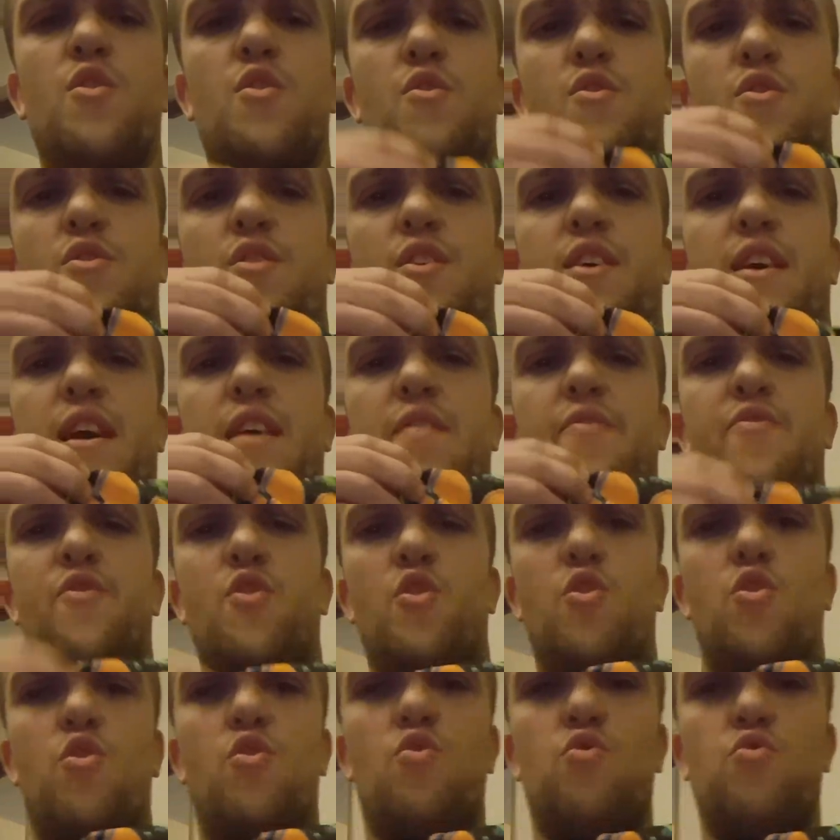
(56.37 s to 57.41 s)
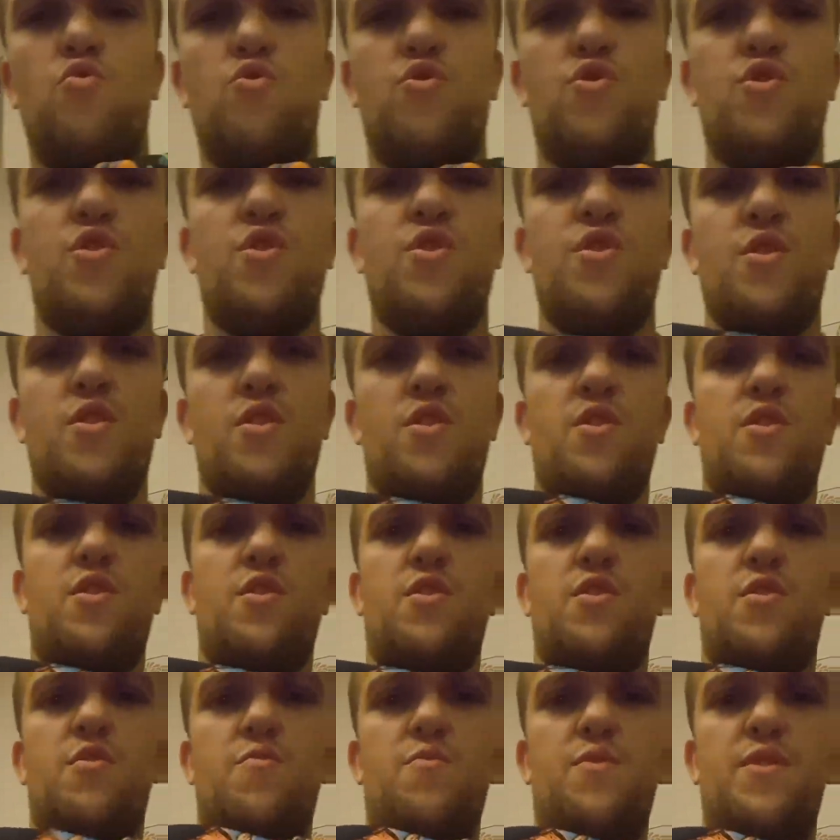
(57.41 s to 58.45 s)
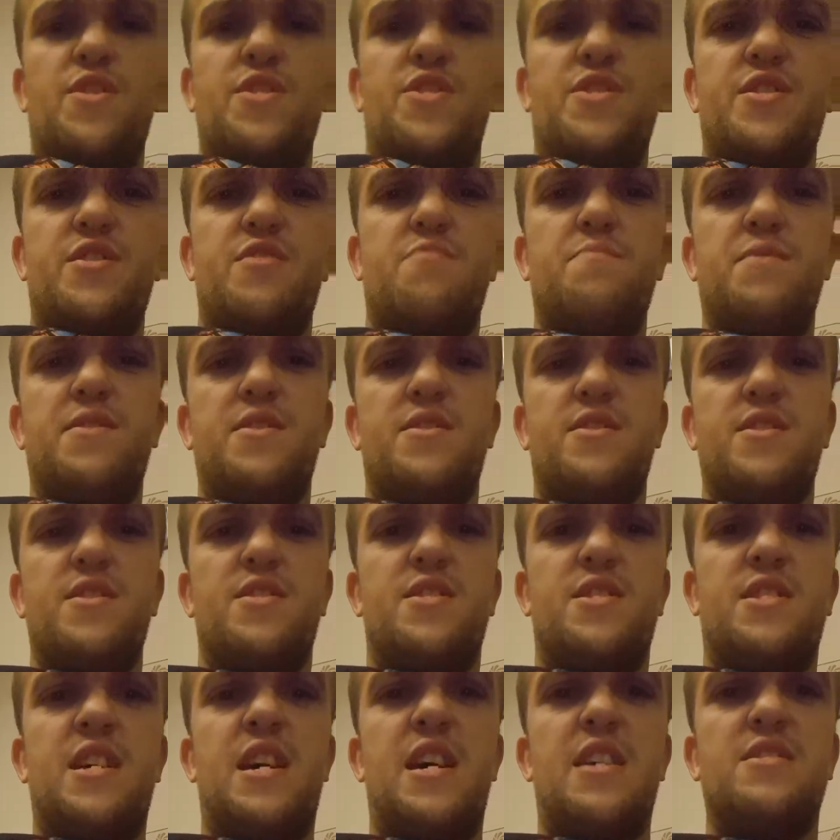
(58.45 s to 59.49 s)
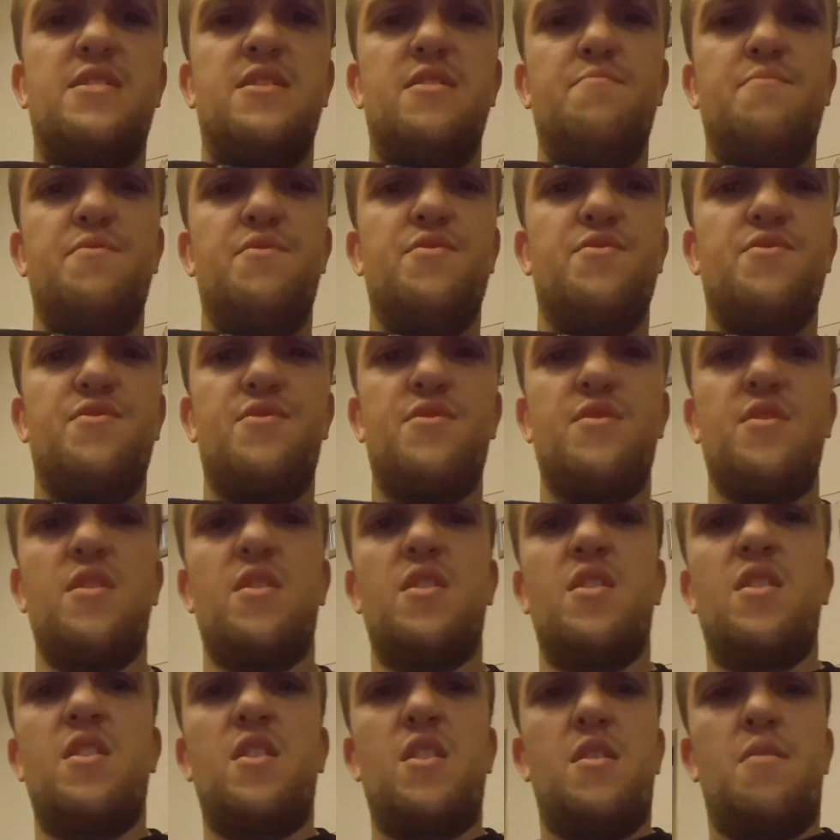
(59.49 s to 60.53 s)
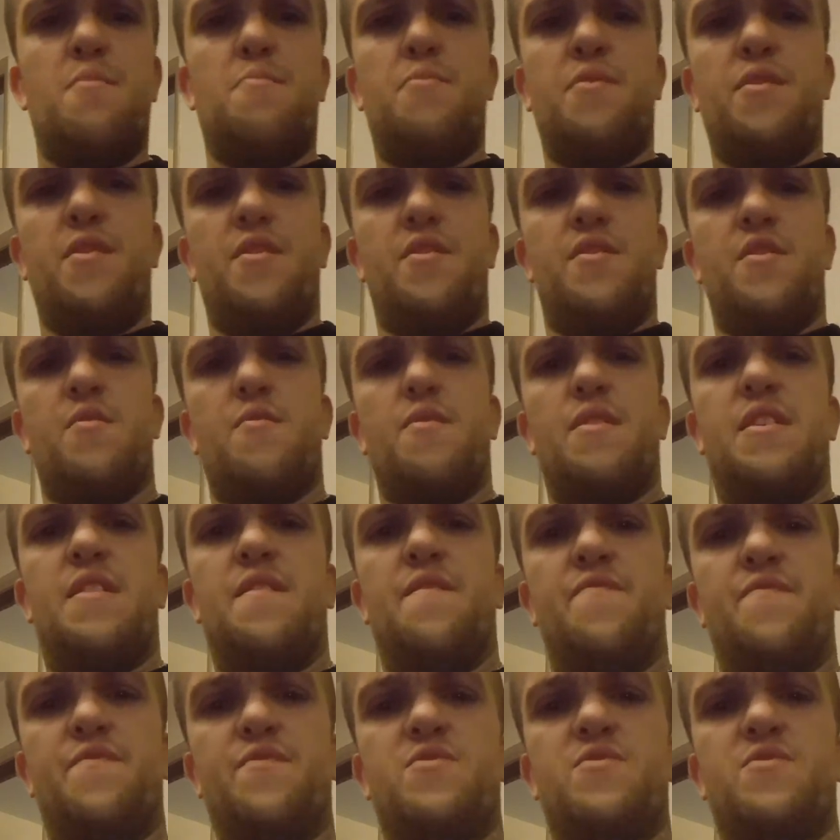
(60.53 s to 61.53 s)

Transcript: We're going to get the Hulk, which is Mr. Tatimus. But you don't have the